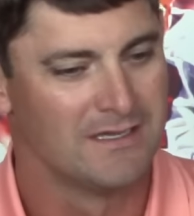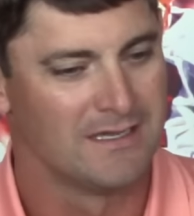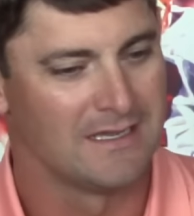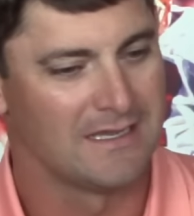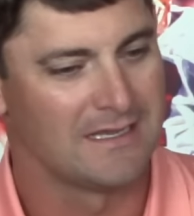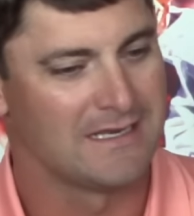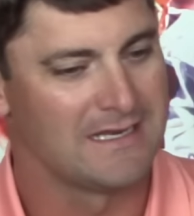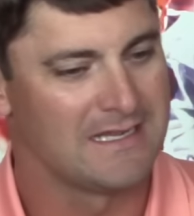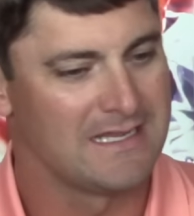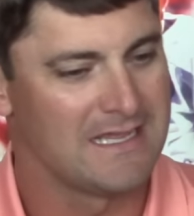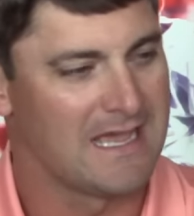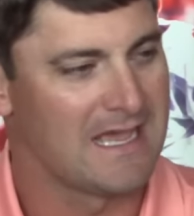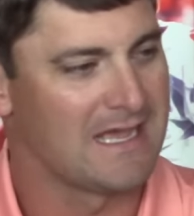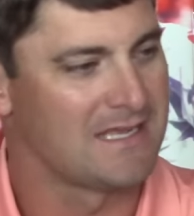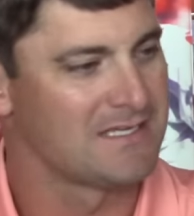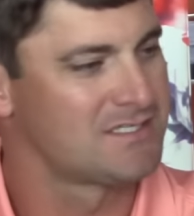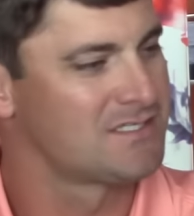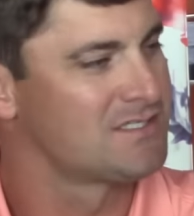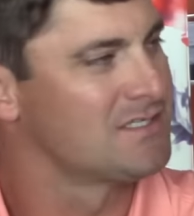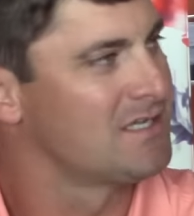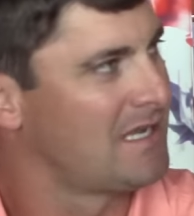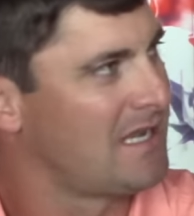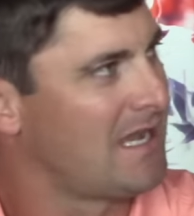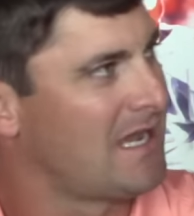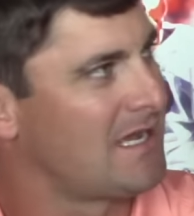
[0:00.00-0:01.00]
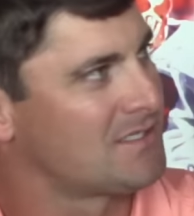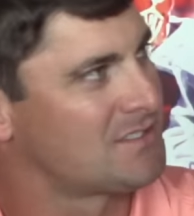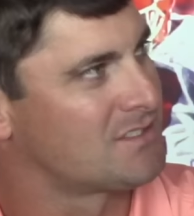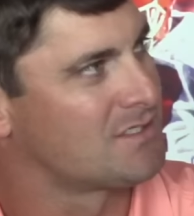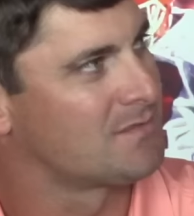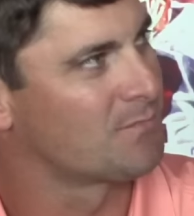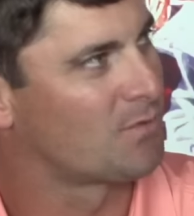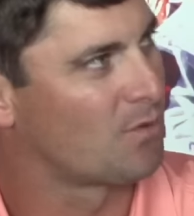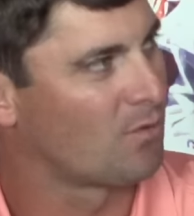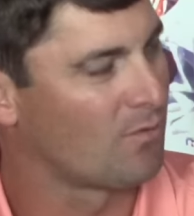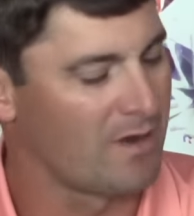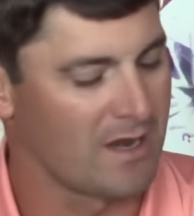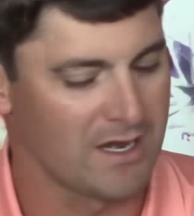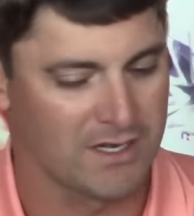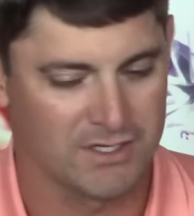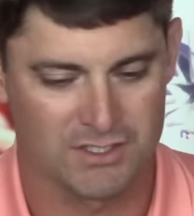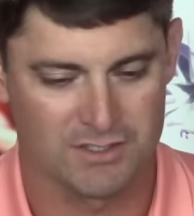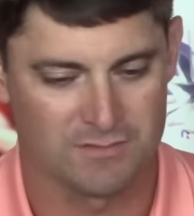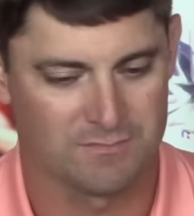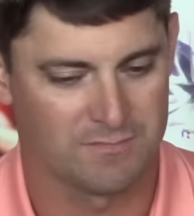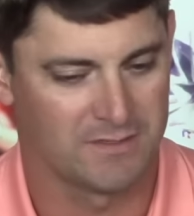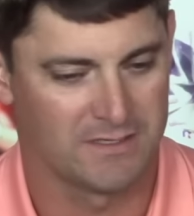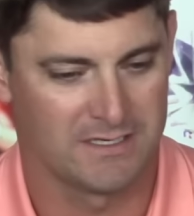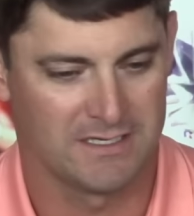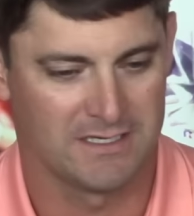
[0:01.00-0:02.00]
and he has has some
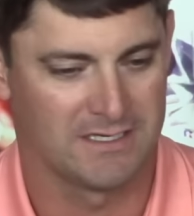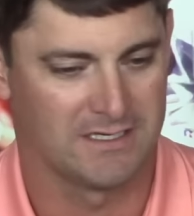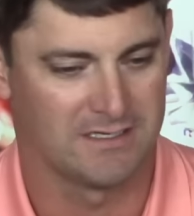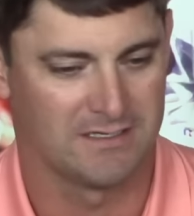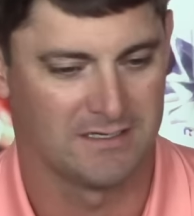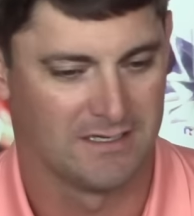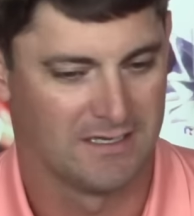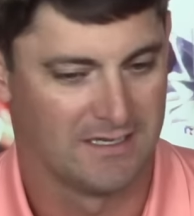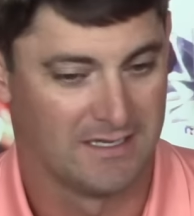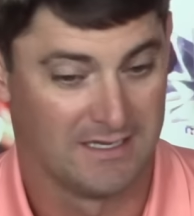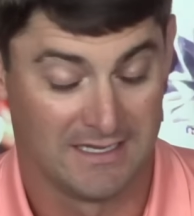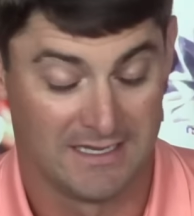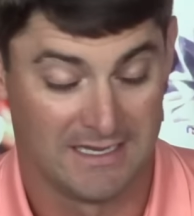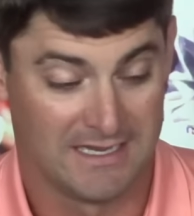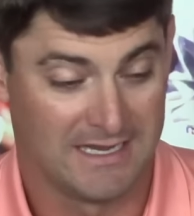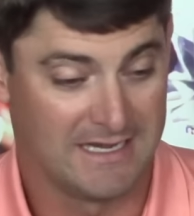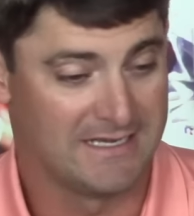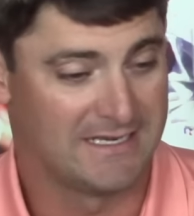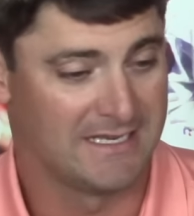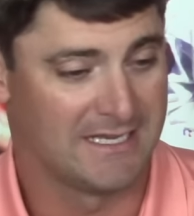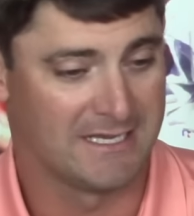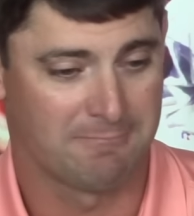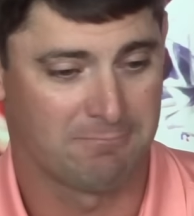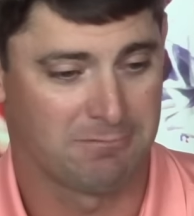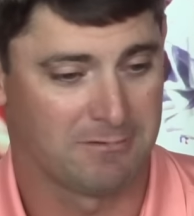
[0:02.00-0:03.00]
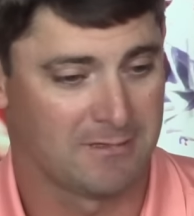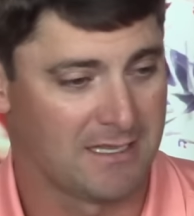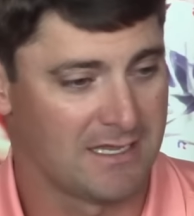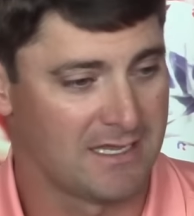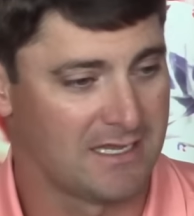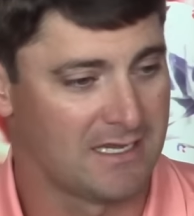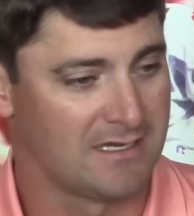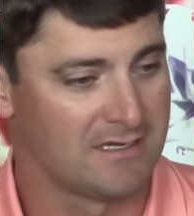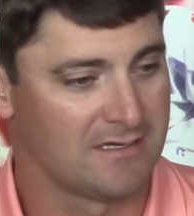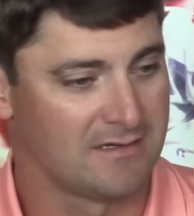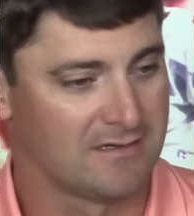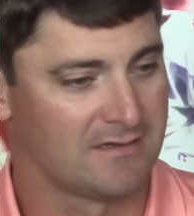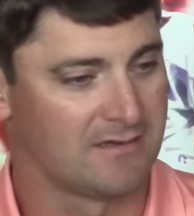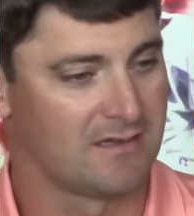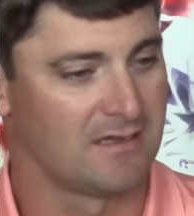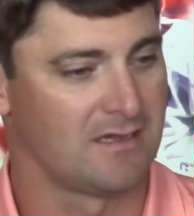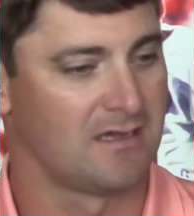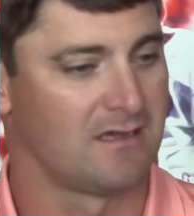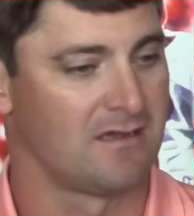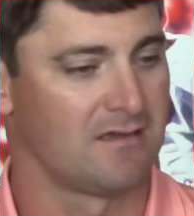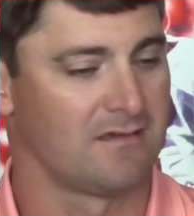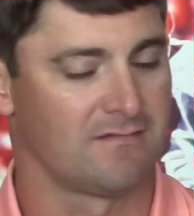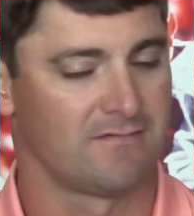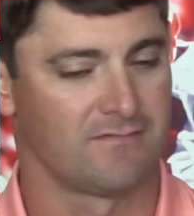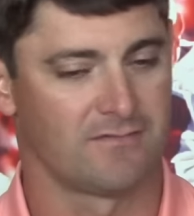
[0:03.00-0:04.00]
correction, but he he did play
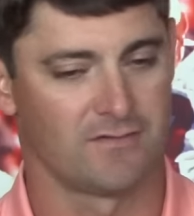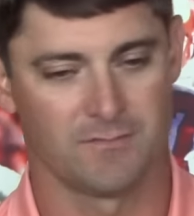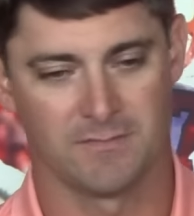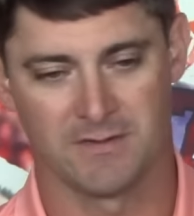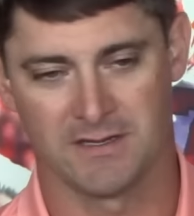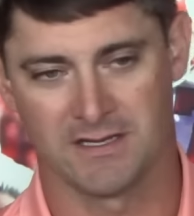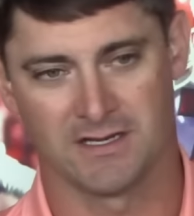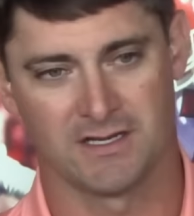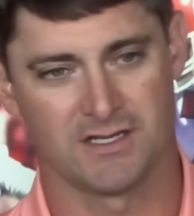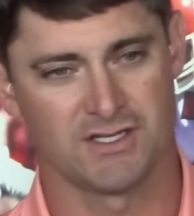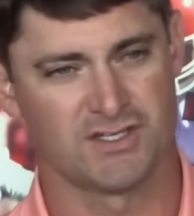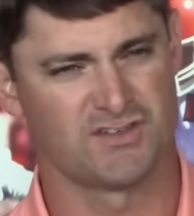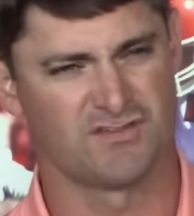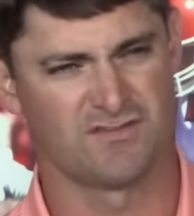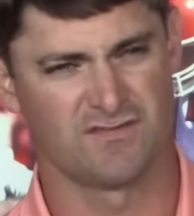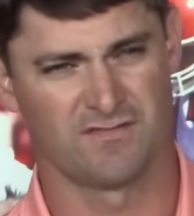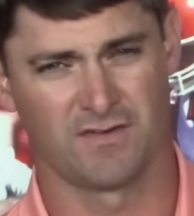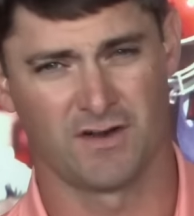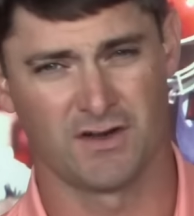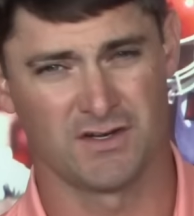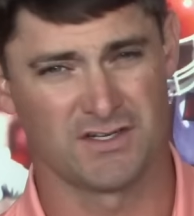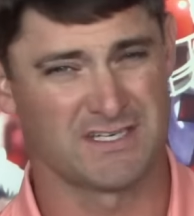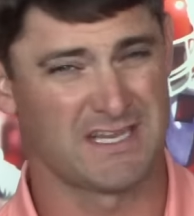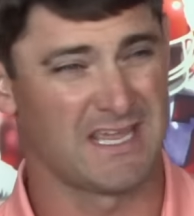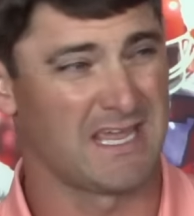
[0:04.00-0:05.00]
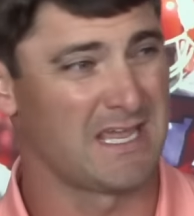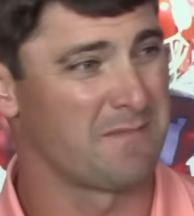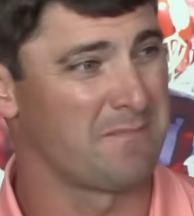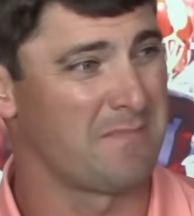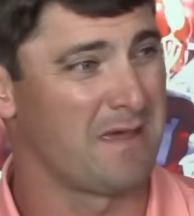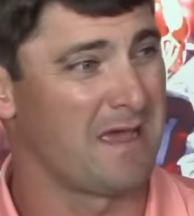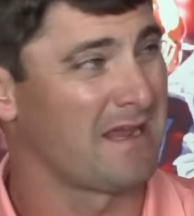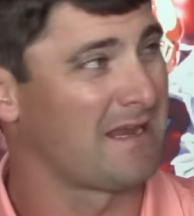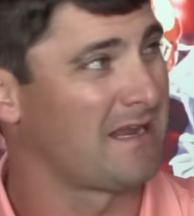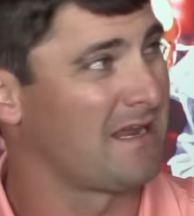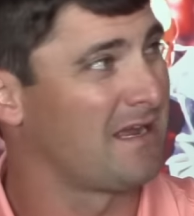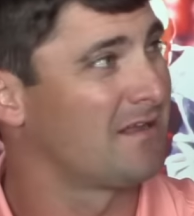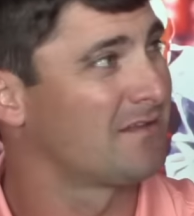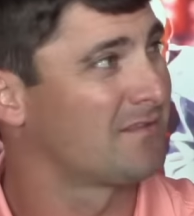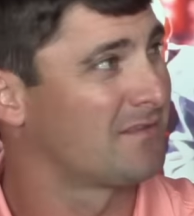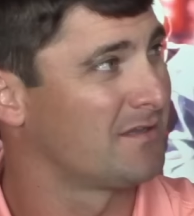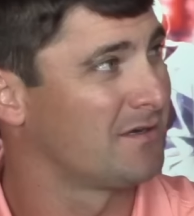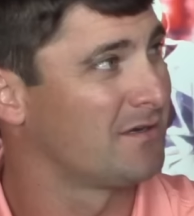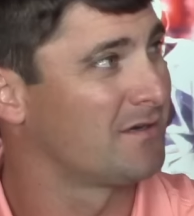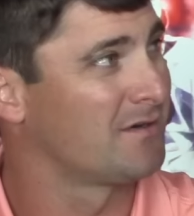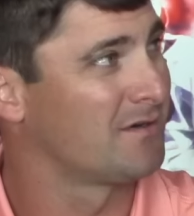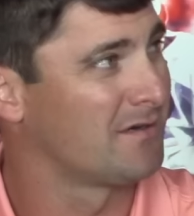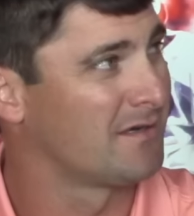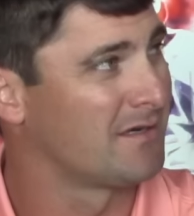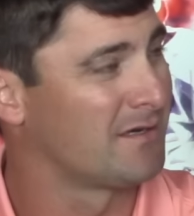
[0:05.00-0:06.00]
uh, for being his first game back out
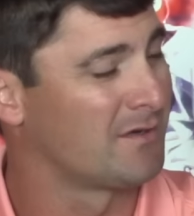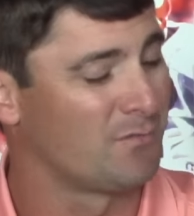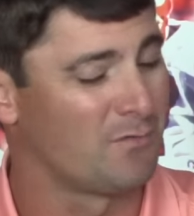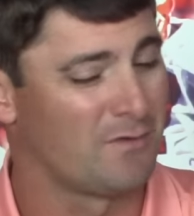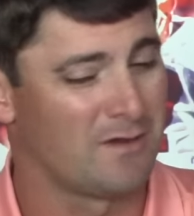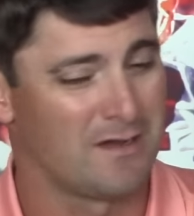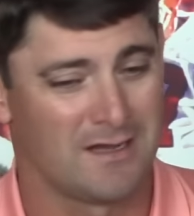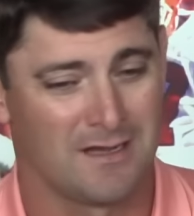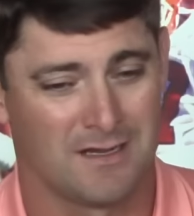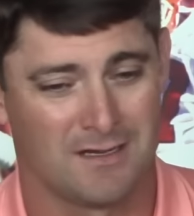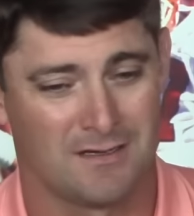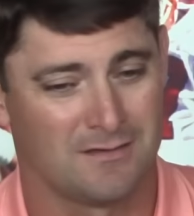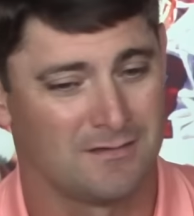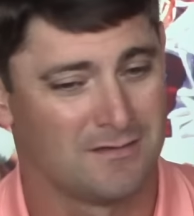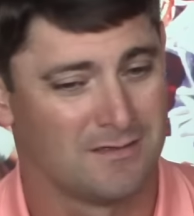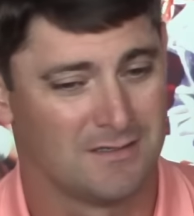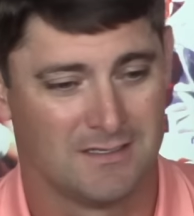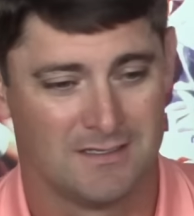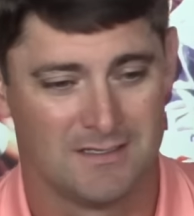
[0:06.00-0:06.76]
there in a while.